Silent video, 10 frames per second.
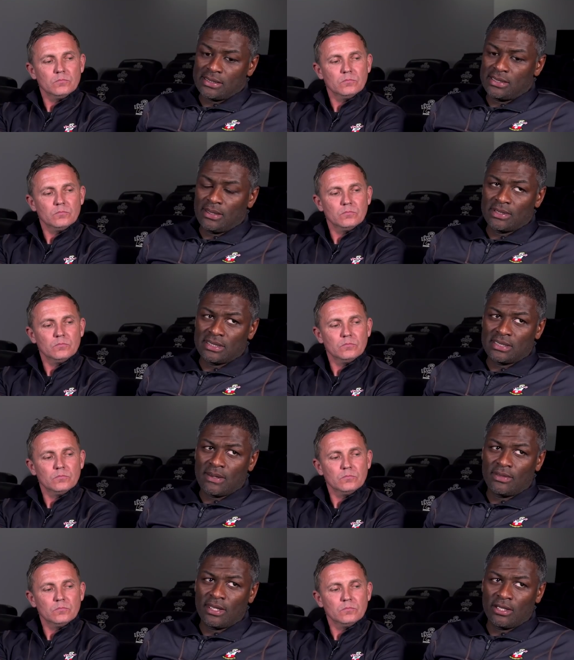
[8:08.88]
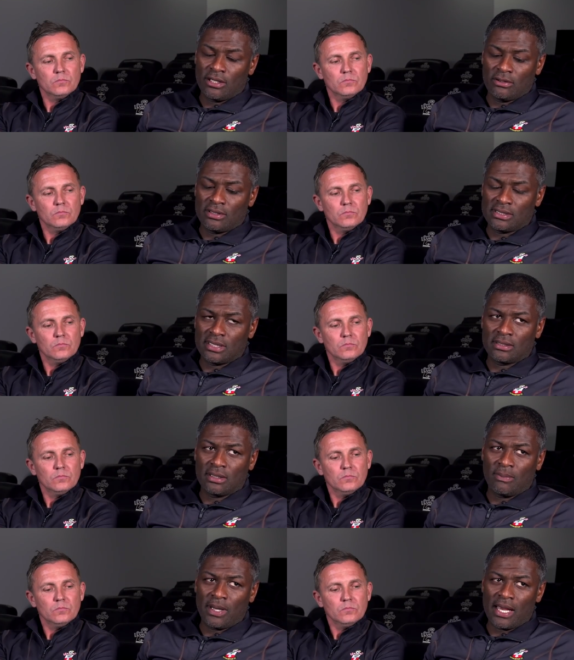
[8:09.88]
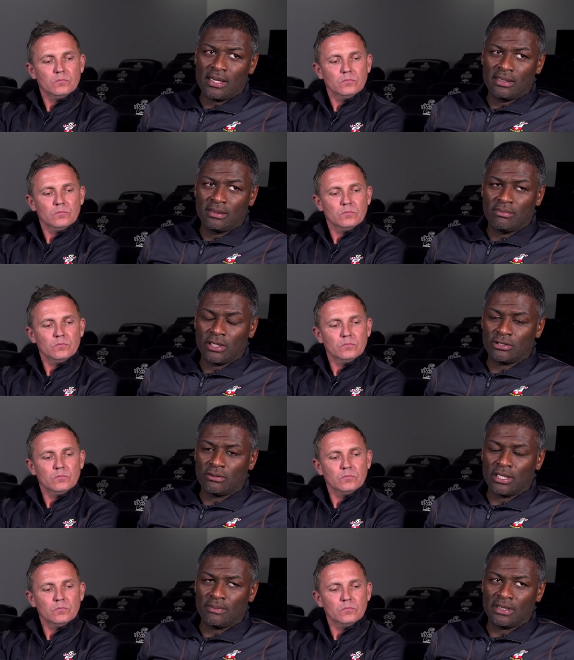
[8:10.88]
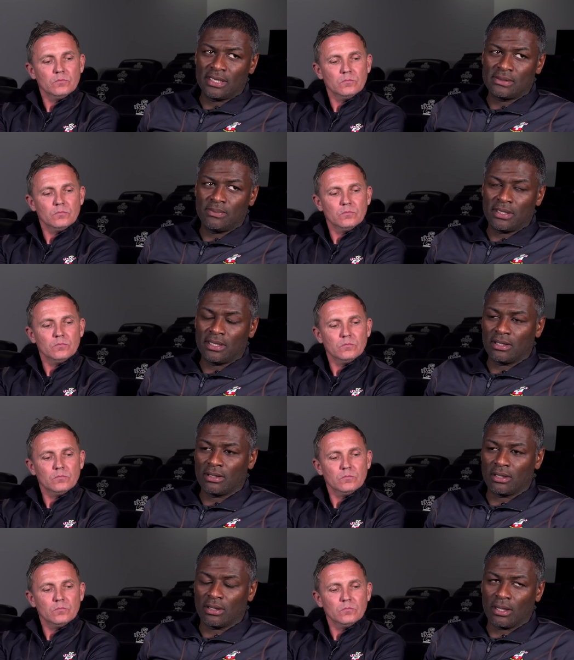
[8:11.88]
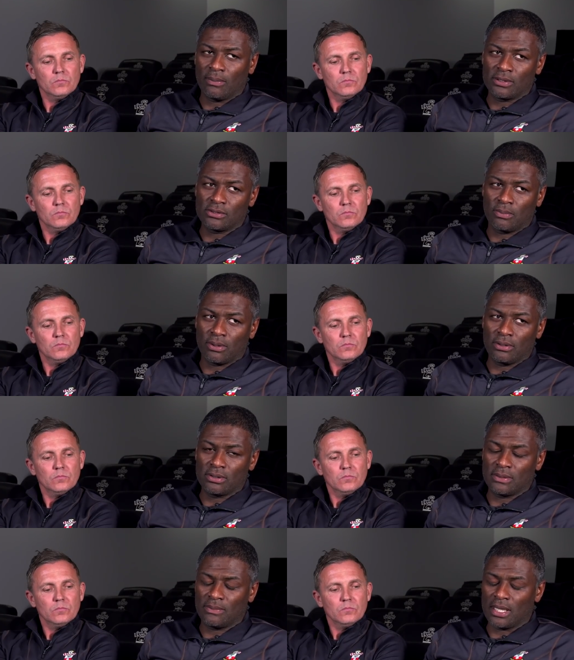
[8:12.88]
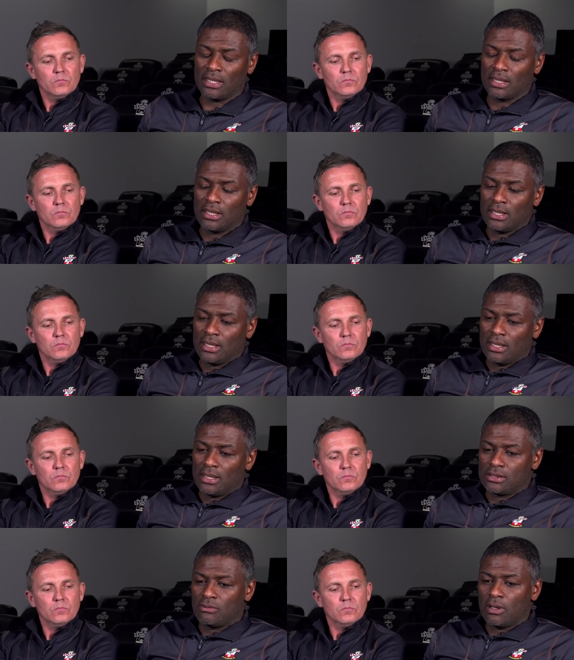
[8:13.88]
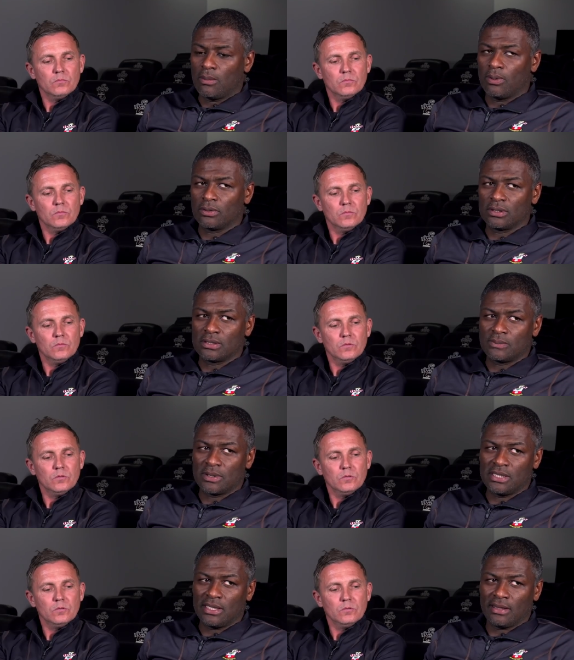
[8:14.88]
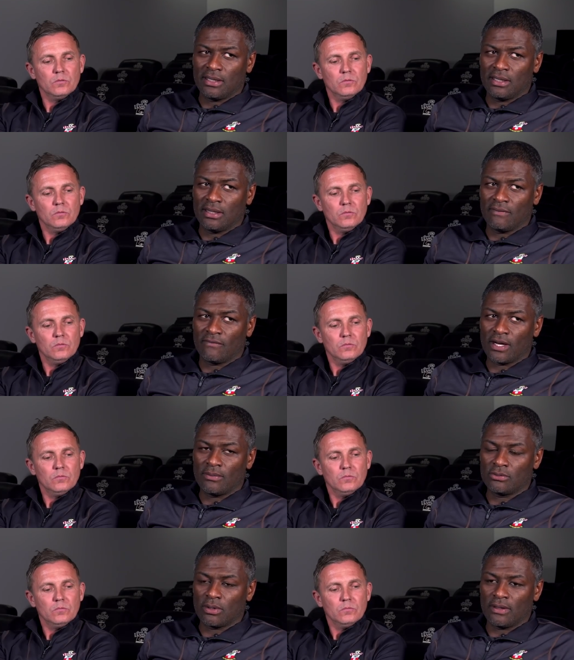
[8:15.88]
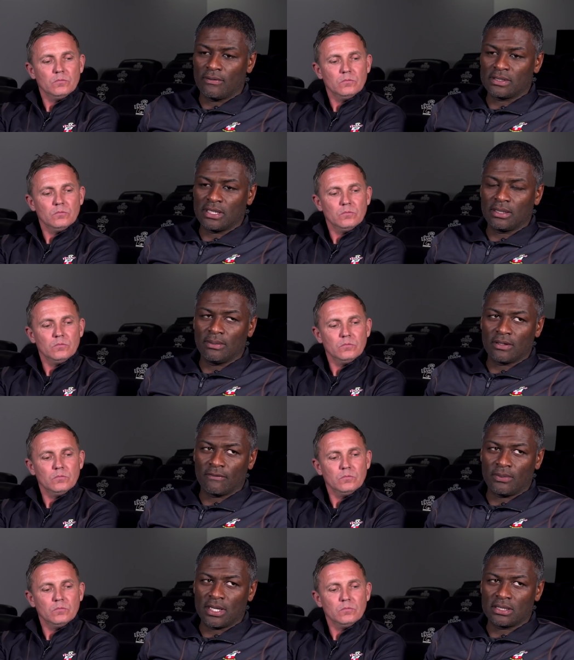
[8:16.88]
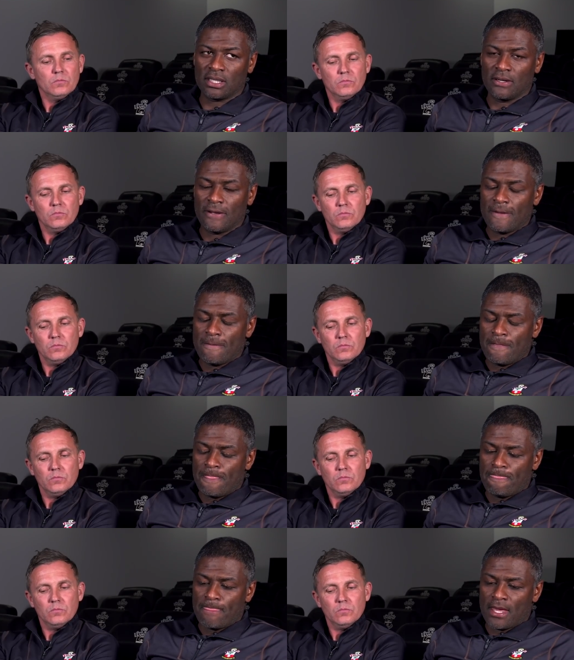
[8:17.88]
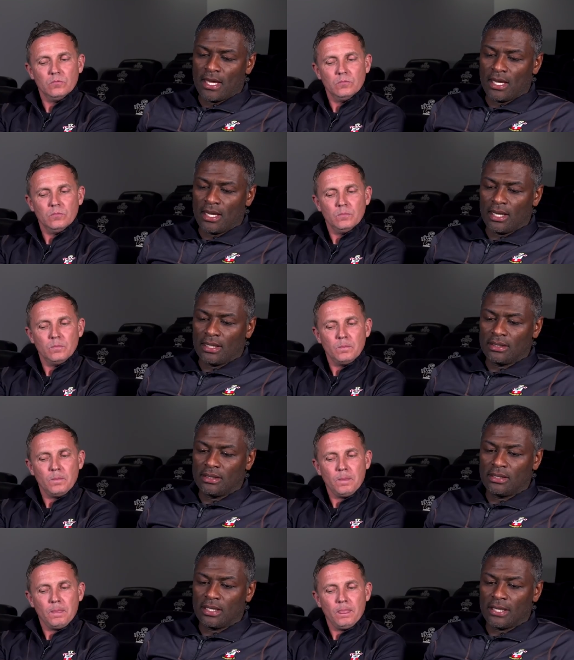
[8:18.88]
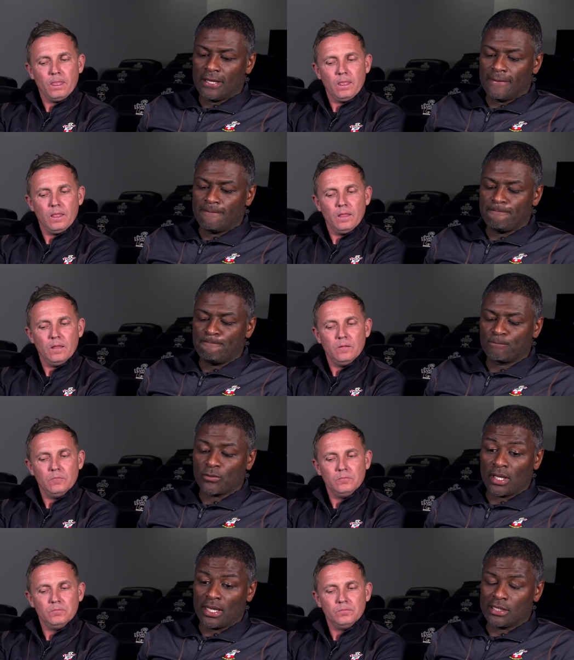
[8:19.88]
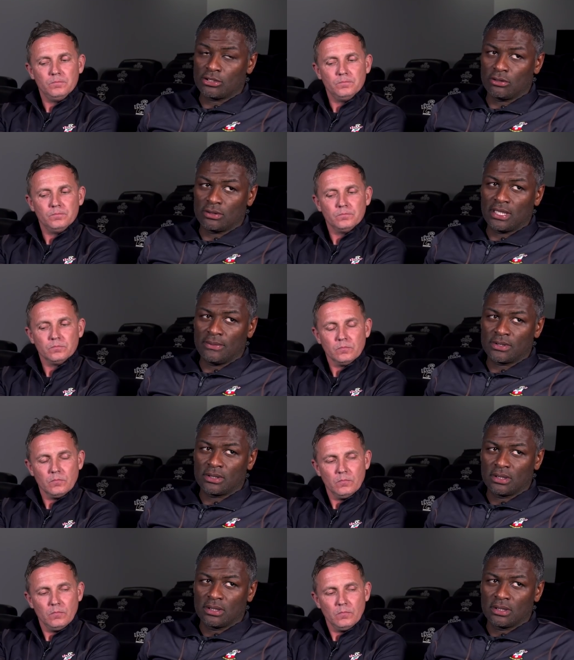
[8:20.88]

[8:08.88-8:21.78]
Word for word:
Speaker 1: a team, it's the same thing. You need to stick to the plan, make sure you keep the discipline and help and support your teammate. It's really important, especially in the environment where there is a little bit of pressure and against good teams.